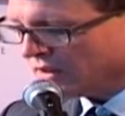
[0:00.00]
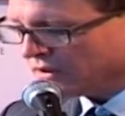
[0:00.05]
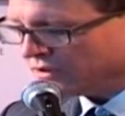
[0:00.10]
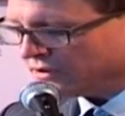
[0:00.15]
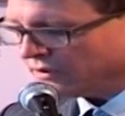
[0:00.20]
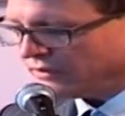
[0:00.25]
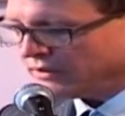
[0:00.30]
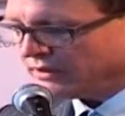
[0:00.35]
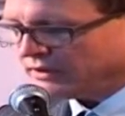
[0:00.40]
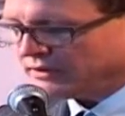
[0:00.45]

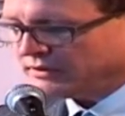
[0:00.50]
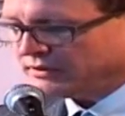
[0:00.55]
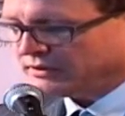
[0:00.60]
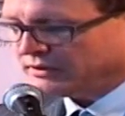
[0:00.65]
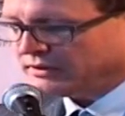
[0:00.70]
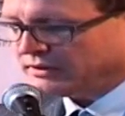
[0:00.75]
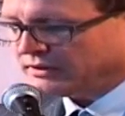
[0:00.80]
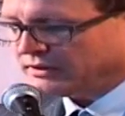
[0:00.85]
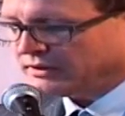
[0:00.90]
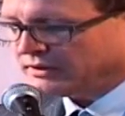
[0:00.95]
So
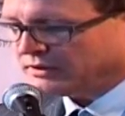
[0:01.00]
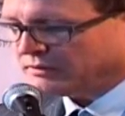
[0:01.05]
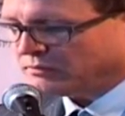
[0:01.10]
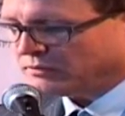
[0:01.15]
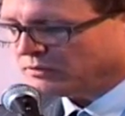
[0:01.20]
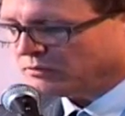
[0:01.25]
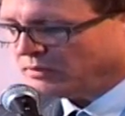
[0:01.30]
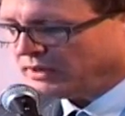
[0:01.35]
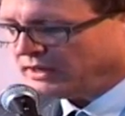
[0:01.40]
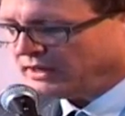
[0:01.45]

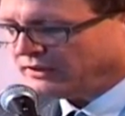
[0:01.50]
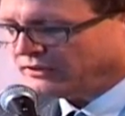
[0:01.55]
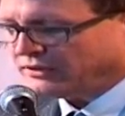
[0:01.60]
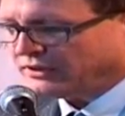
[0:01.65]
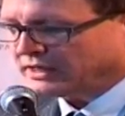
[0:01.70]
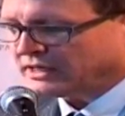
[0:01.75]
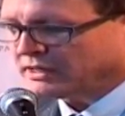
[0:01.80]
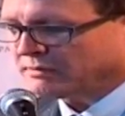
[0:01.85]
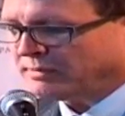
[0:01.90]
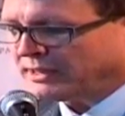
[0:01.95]
the way I
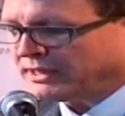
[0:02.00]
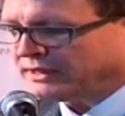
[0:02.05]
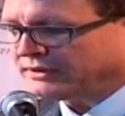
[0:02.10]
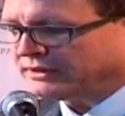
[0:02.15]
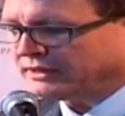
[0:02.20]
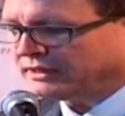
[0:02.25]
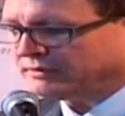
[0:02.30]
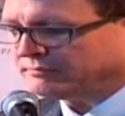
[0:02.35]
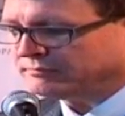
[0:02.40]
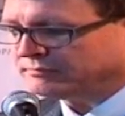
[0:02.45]
think about
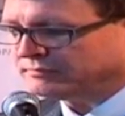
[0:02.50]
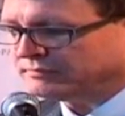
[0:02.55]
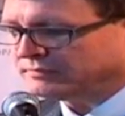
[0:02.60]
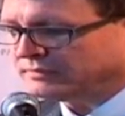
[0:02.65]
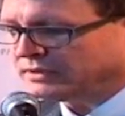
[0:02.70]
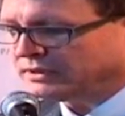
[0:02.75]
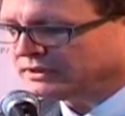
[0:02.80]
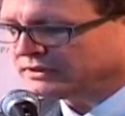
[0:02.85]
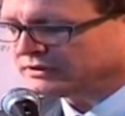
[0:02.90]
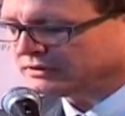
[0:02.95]

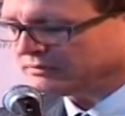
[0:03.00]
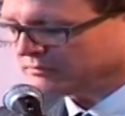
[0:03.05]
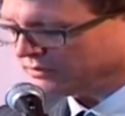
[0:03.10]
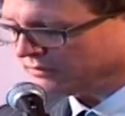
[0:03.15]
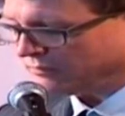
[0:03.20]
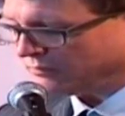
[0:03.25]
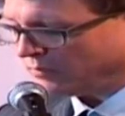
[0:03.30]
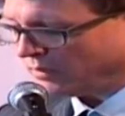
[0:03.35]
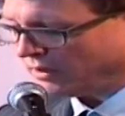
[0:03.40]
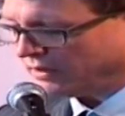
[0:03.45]
in terms
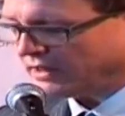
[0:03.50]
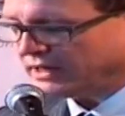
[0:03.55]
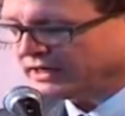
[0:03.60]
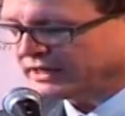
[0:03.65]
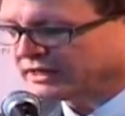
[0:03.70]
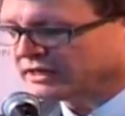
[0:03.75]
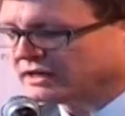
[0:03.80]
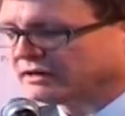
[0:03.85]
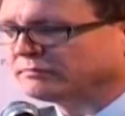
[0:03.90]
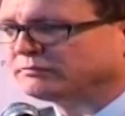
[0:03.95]
of where I
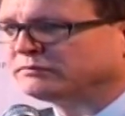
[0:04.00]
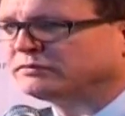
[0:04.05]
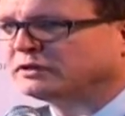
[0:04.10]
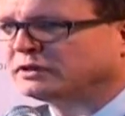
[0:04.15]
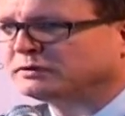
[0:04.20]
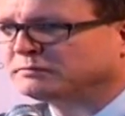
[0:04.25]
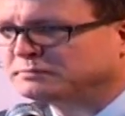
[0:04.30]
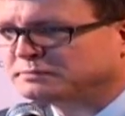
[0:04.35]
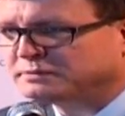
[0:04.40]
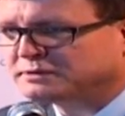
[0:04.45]
come
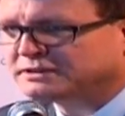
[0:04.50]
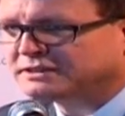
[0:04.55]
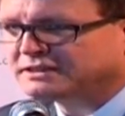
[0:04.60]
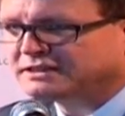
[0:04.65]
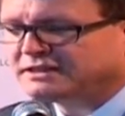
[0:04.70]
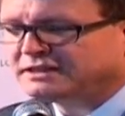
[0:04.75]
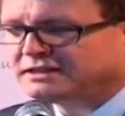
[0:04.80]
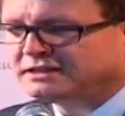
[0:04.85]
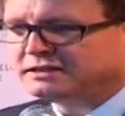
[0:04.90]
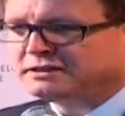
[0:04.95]
from.
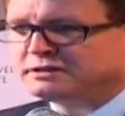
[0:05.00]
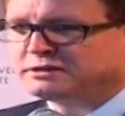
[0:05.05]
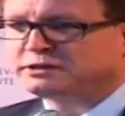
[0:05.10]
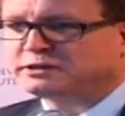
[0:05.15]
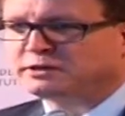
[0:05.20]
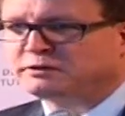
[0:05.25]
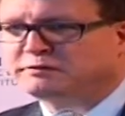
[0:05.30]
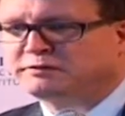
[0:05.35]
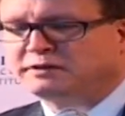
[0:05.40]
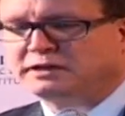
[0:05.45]

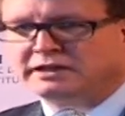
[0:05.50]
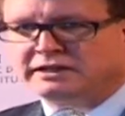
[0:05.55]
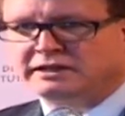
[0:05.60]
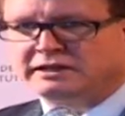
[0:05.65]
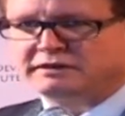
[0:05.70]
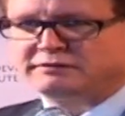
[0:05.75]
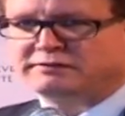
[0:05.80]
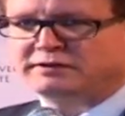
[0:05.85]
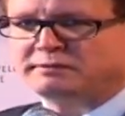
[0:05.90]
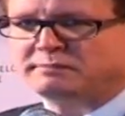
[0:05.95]
So funnily
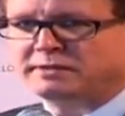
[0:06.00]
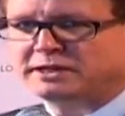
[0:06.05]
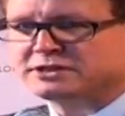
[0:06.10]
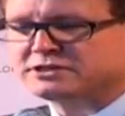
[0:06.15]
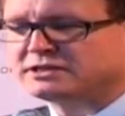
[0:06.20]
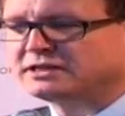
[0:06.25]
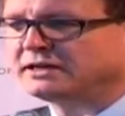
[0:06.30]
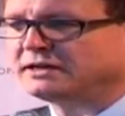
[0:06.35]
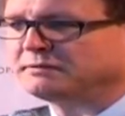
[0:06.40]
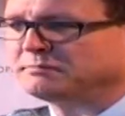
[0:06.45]
enough,
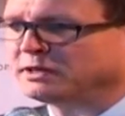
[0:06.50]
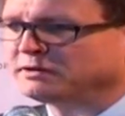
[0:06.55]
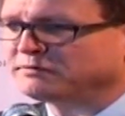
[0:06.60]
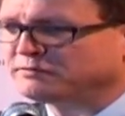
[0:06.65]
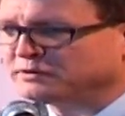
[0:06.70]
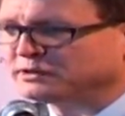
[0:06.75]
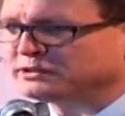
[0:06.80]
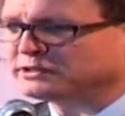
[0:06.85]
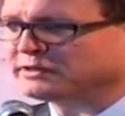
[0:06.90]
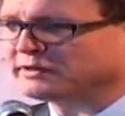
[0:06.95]
my
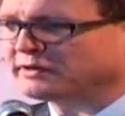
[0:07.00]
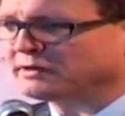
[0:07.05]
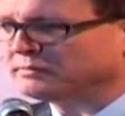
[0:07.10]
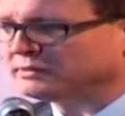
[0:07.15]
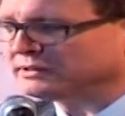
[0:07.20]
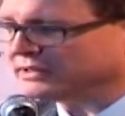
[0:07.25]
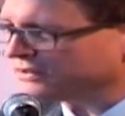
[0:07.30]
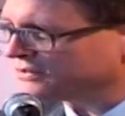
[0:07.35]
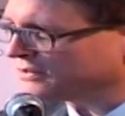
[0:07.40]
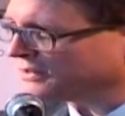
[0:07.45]
first degree
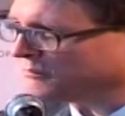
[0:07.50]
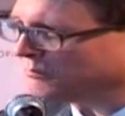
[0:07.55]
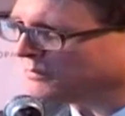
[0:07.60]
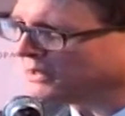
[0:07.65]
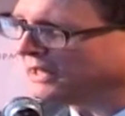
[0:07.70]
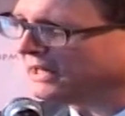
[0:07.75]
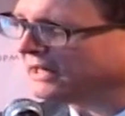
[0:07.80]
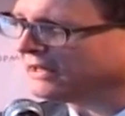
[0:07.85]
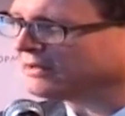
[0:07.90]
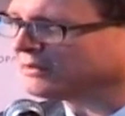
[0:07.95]
was actually in
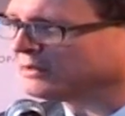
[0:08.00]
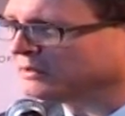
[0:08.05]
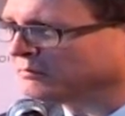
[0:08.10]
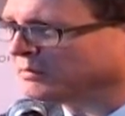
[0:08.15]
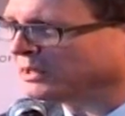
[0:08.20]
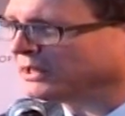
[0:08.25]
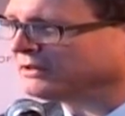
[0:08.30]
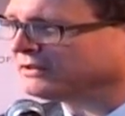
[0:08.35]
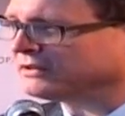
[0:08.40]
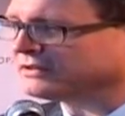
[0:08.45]
molecular
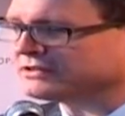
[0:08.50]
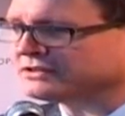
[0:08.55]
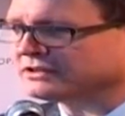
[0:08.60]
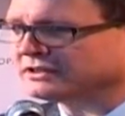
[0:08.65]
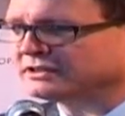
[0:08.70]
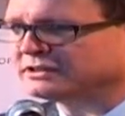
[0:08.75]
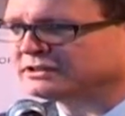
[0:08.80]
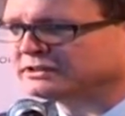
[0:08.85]
biology.